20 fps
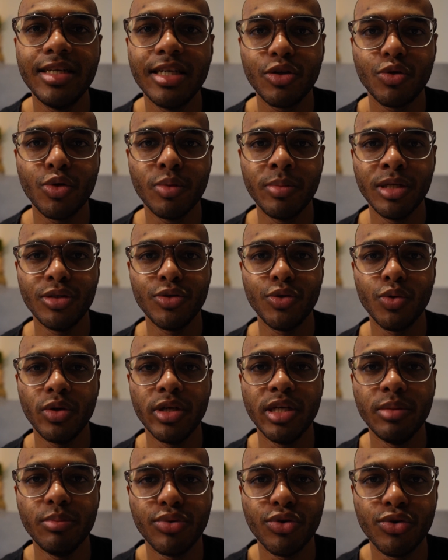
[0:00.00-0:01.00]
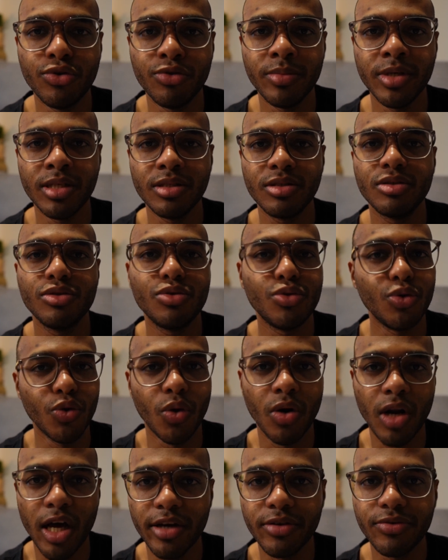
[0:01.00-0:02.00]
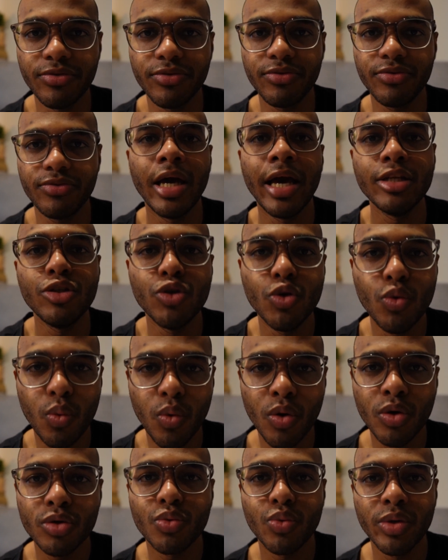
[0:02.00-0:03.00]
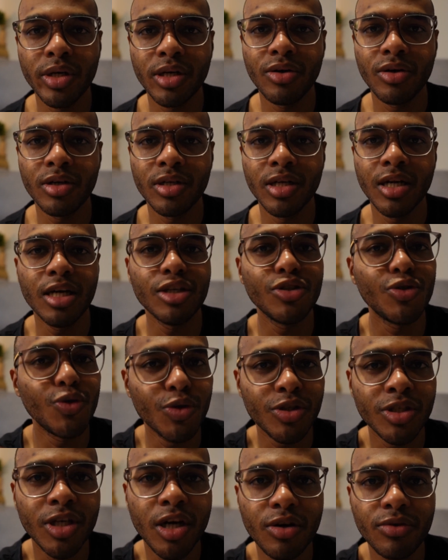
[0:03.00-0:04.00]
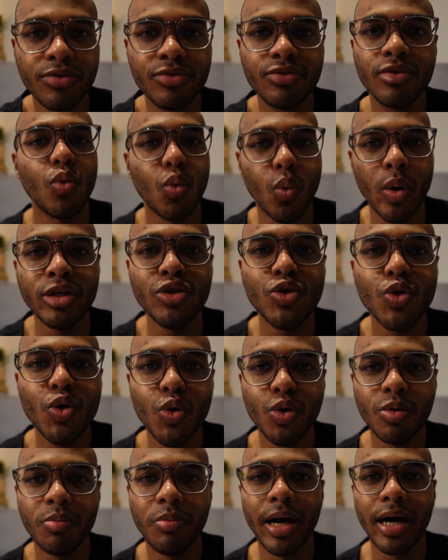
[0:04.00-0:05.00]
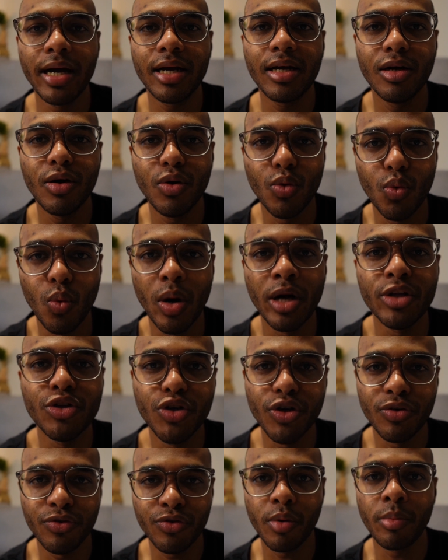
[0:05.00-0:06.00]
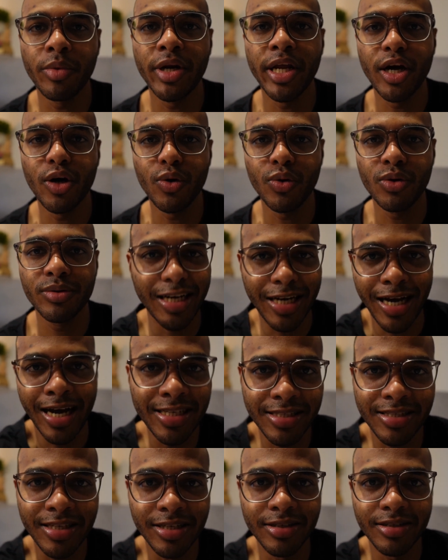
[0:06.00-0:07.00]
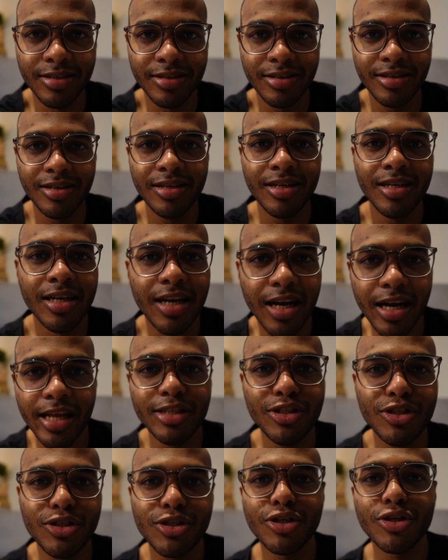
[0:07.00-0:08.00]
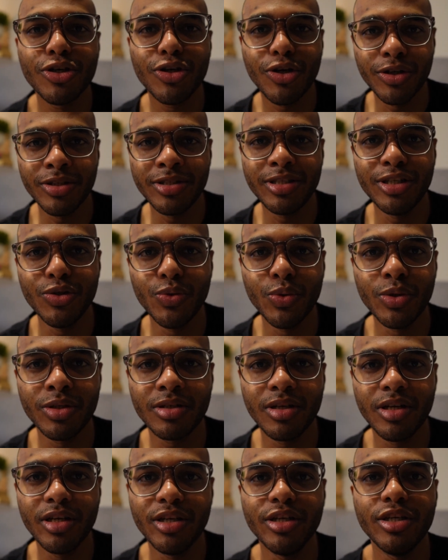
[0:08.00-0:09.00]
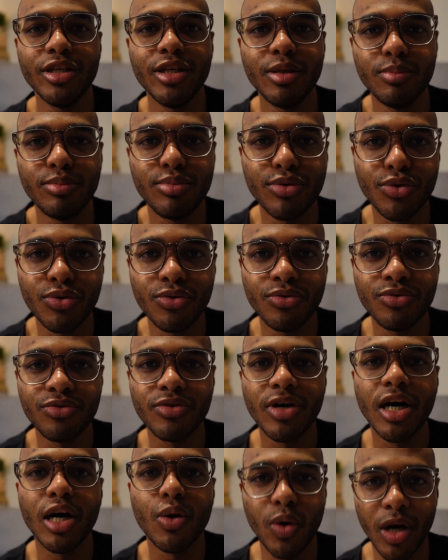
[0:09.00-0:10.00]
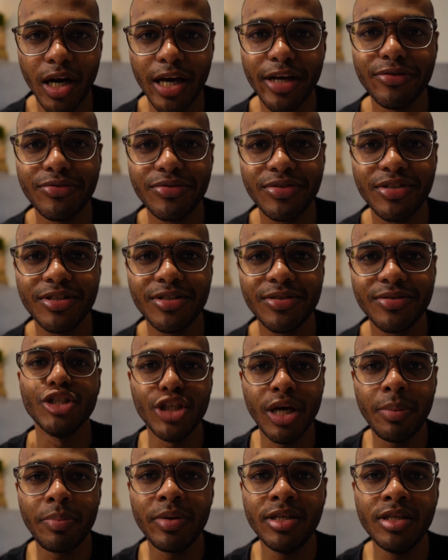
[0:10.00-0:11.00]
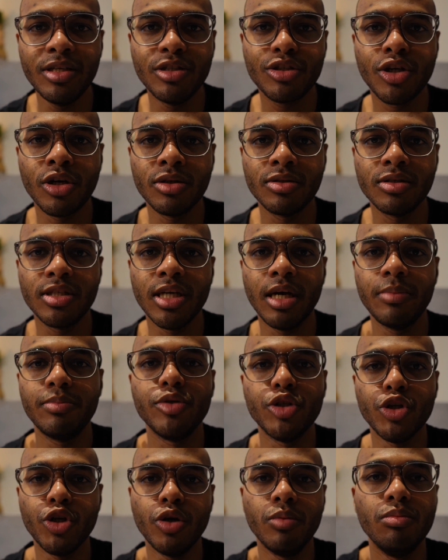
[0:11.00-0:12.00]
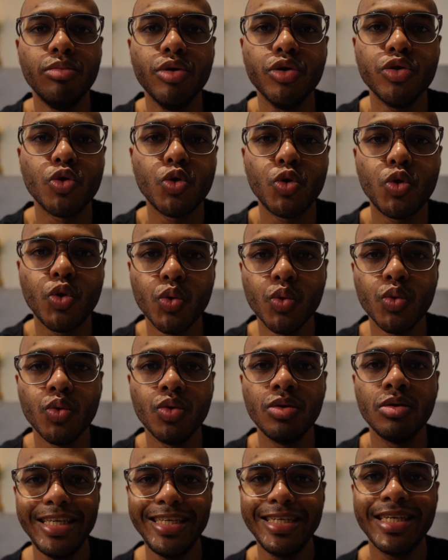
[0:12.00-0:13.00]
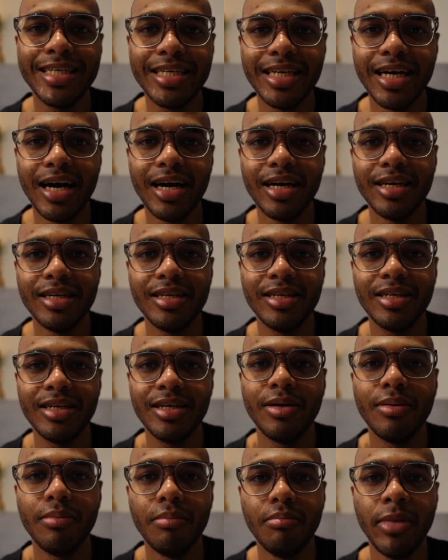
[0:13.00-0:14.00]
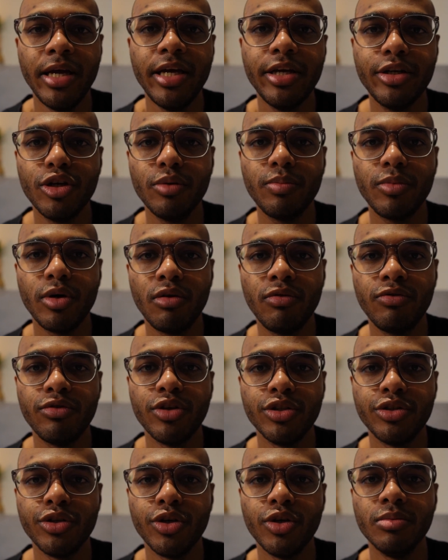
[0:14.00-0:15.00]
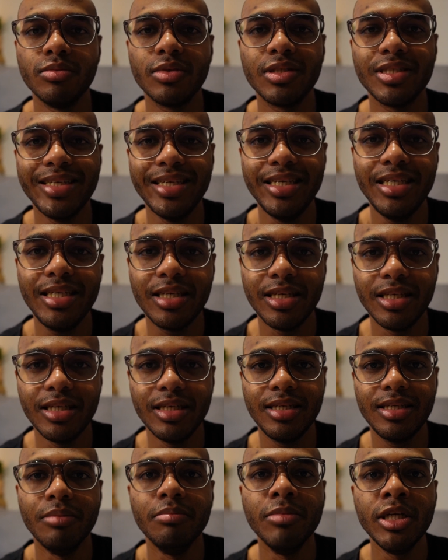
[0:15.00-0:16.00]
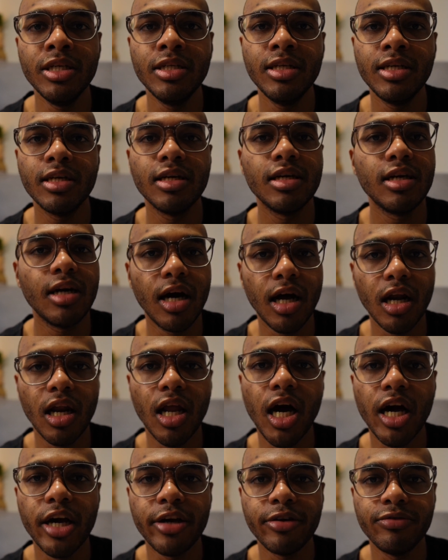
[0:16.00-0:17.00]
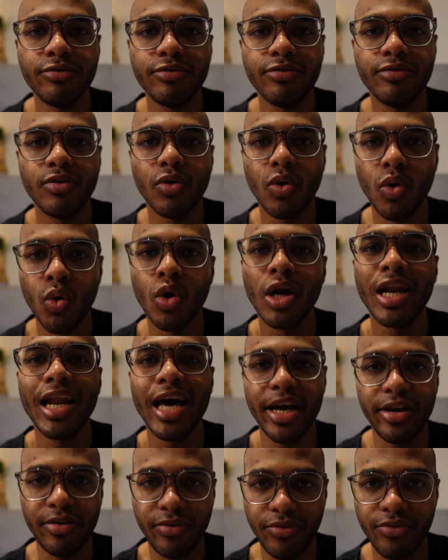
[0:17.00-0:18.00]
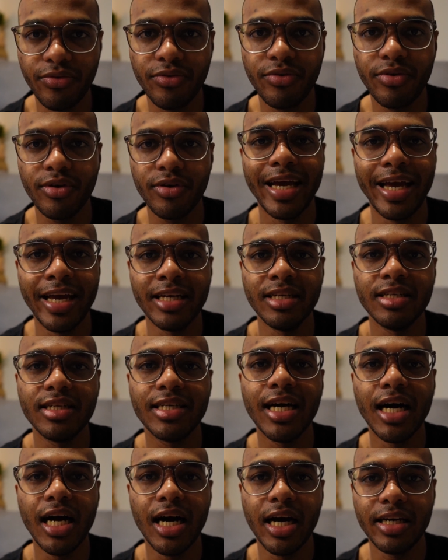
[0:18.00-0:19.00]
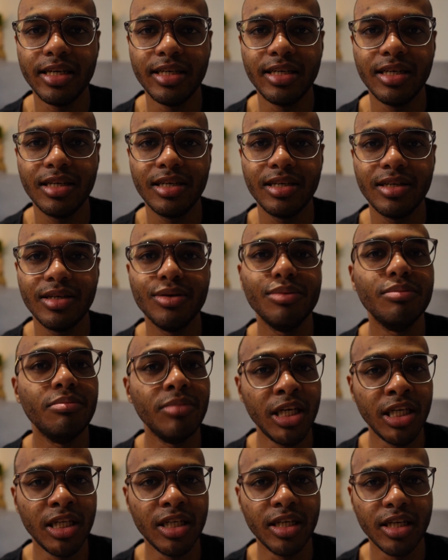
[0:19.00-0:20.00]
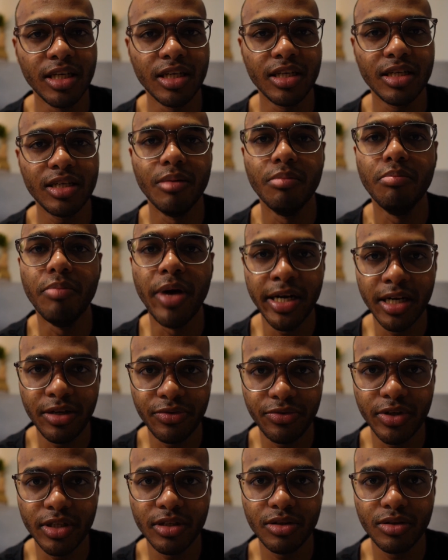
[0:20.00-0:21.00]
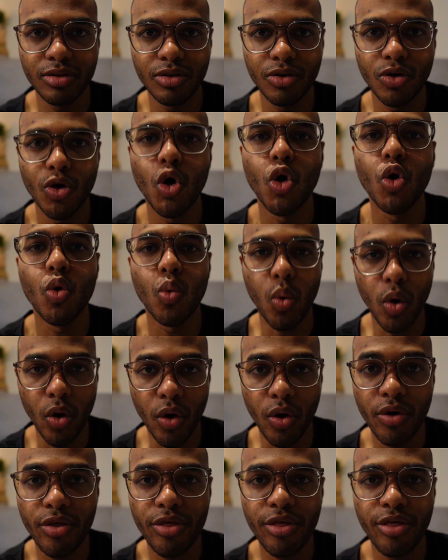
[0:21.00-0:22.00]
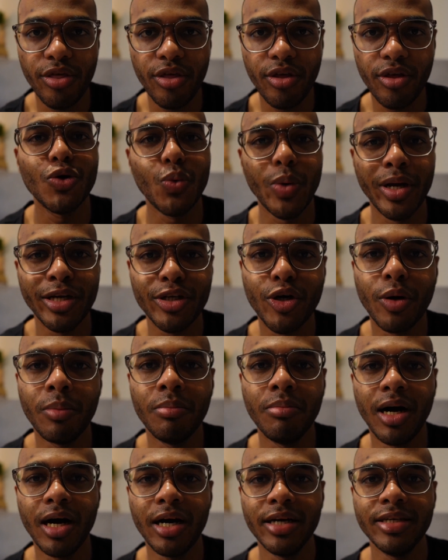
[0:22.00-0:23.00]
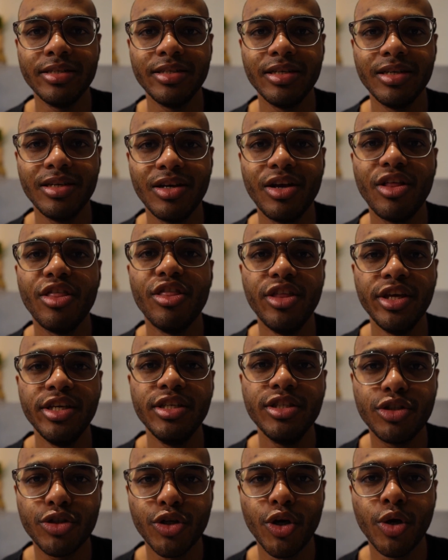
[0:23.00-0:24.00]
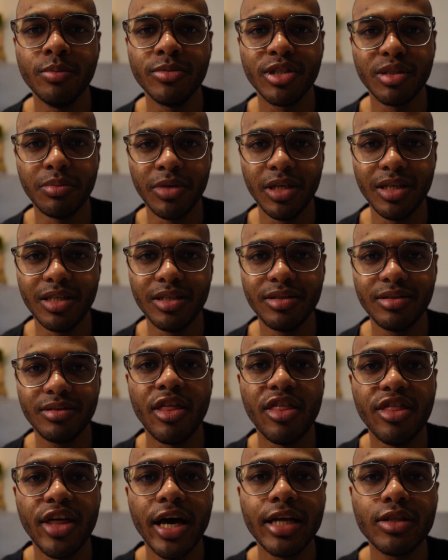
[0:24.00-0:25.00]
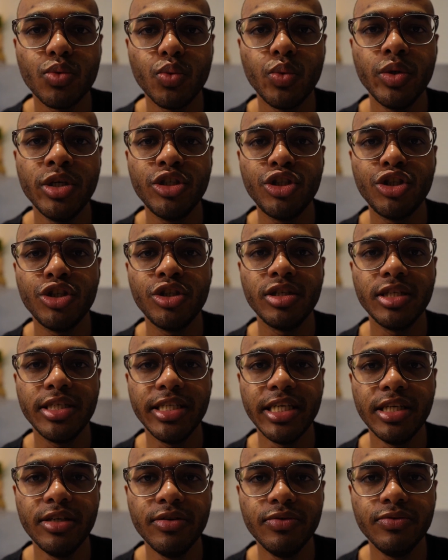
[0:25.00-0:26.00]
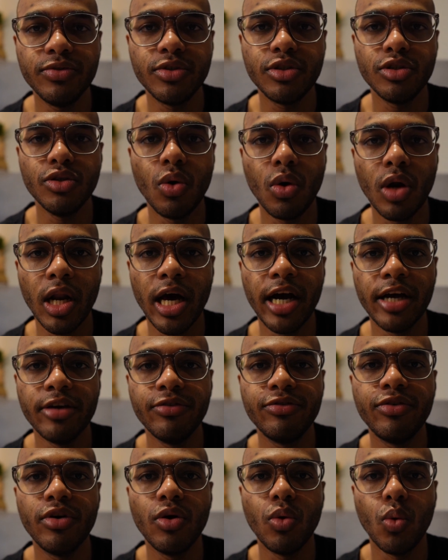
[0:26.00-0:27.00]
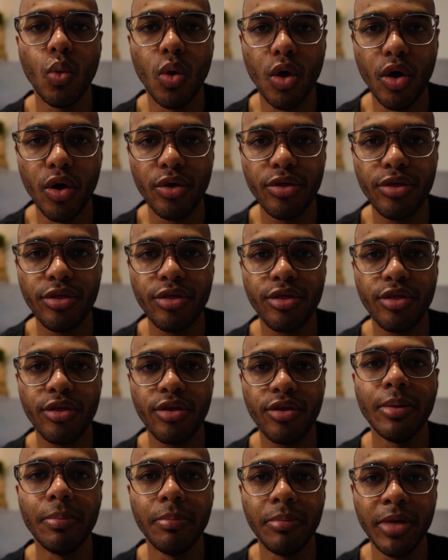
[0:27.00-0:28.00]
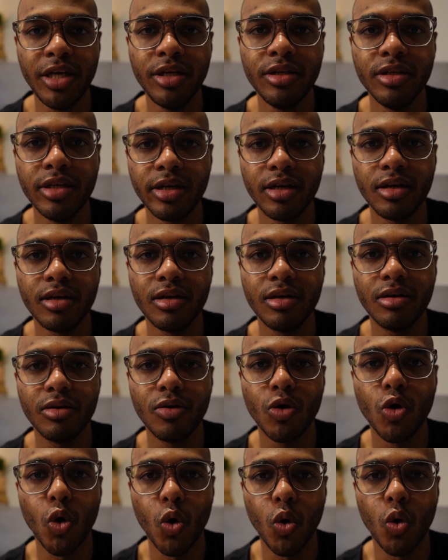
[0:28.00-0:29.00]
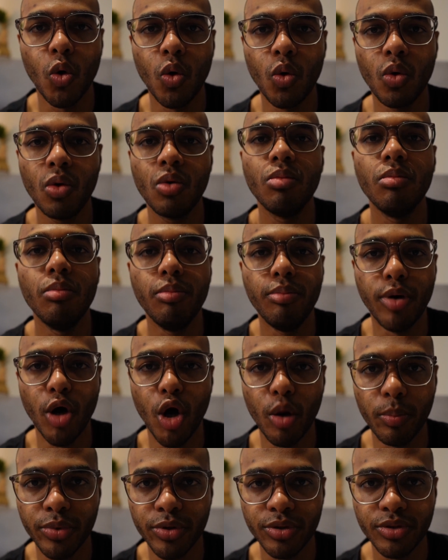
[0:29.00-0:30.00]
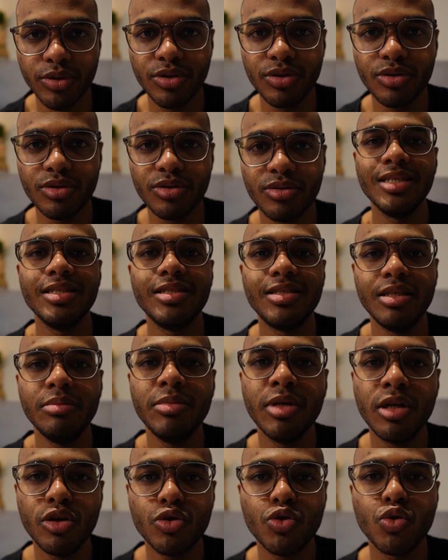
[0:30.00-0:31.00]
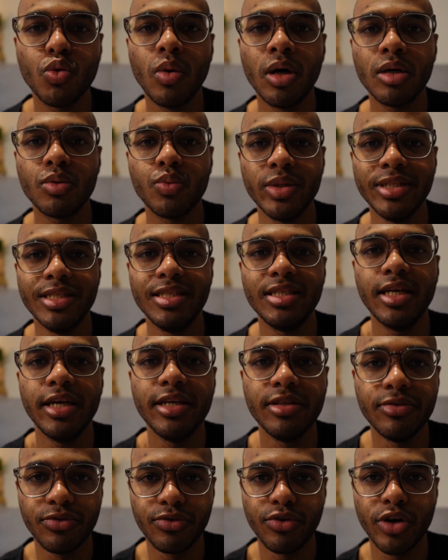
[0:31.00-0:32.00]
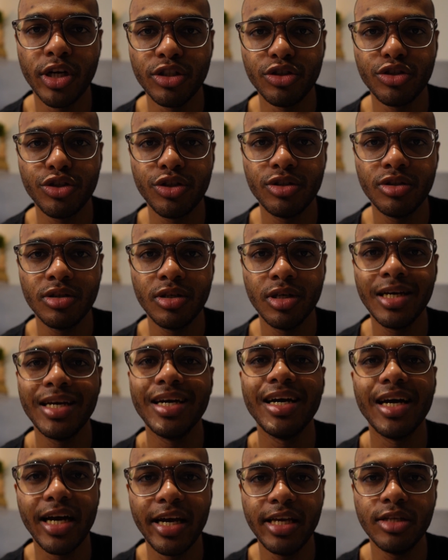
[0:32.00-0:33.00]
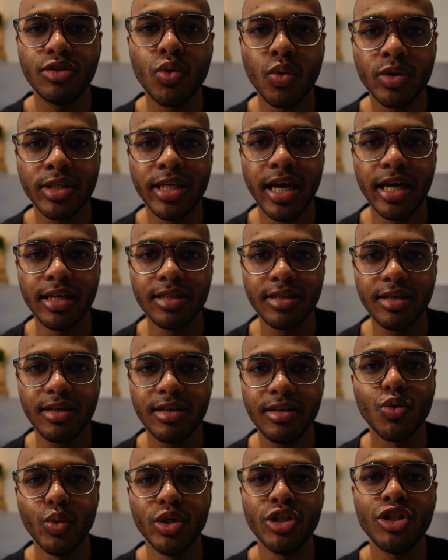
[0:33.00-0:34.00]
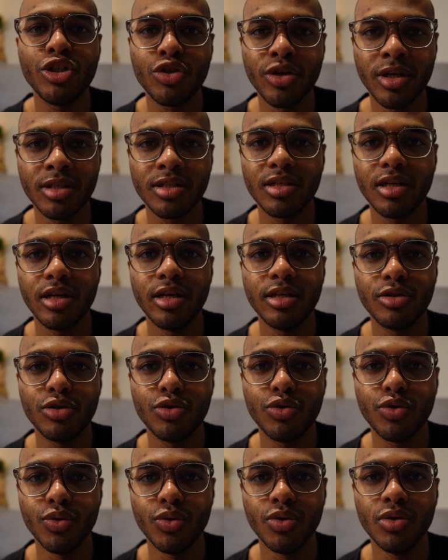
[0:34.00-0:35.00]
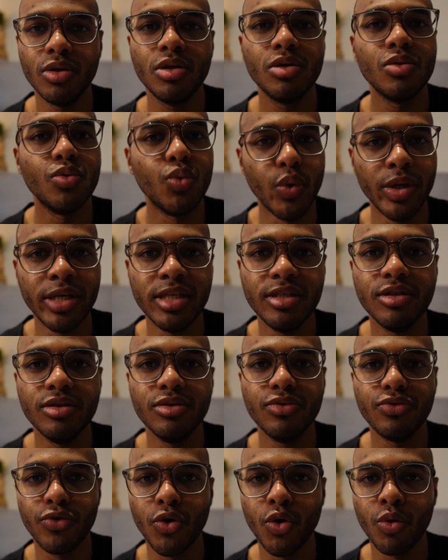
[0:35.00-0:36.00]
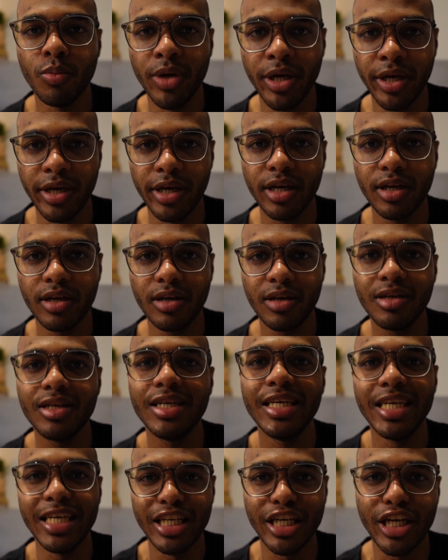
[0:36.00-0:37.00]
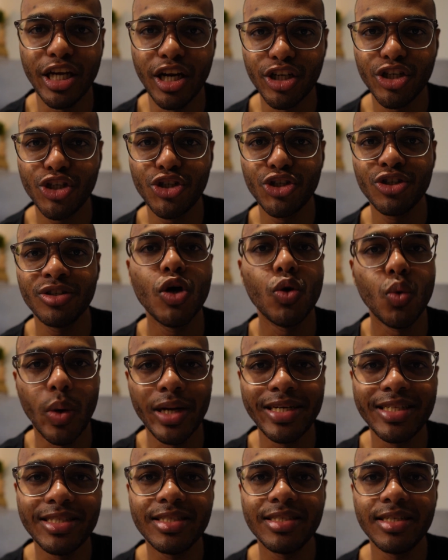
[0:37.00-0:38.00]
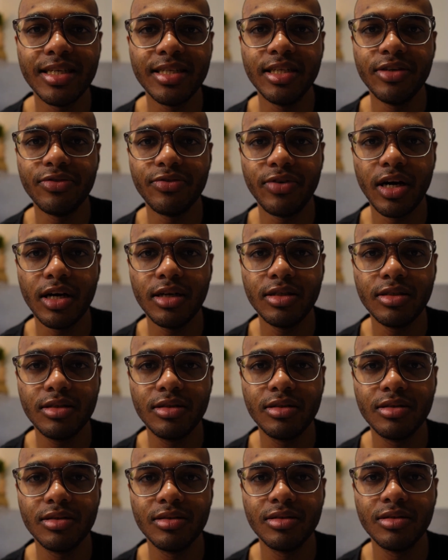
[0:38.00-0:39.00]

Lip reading: incremental improvements to your life, and you won't recognize yourself when you look back 1 year from now. Kaizen, let's continuously improve our lives. Japanese concept number 2, Ikigai, made up of the terms Iki, meaning alive or life, and Gai, meaning benefit or worth. When combined, these terms mean that which gives your life worth, meaning, or purpose. Similar to what we'd say in French, raison d'être, which translates to reason for being in English. What it signifies?